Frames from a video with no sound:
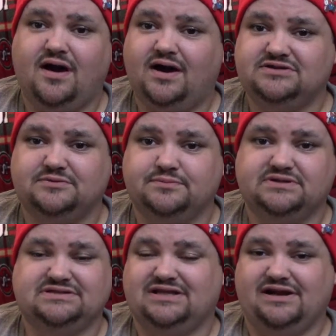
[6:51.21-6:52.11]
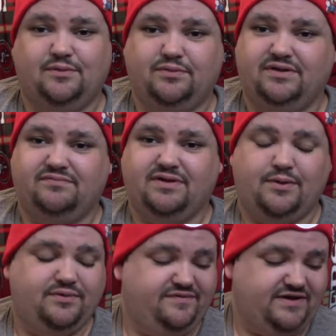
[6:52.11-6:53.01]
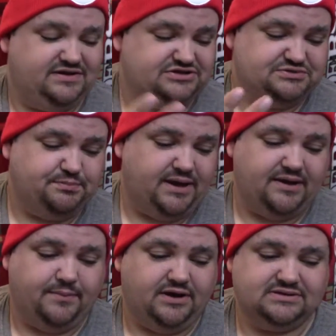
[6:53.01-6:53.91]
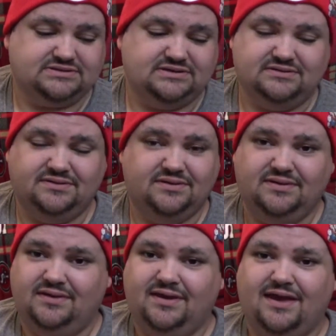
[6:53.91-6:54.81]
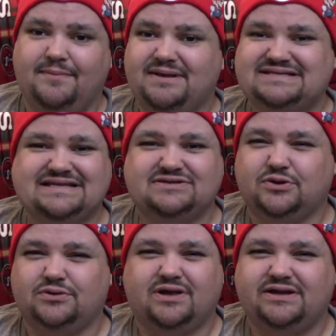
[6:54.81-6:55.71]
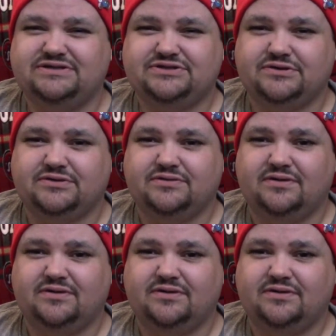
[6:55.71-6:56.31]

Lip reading: awesome, because then I would have had to just buy a box, and it makes things a whole lot easier.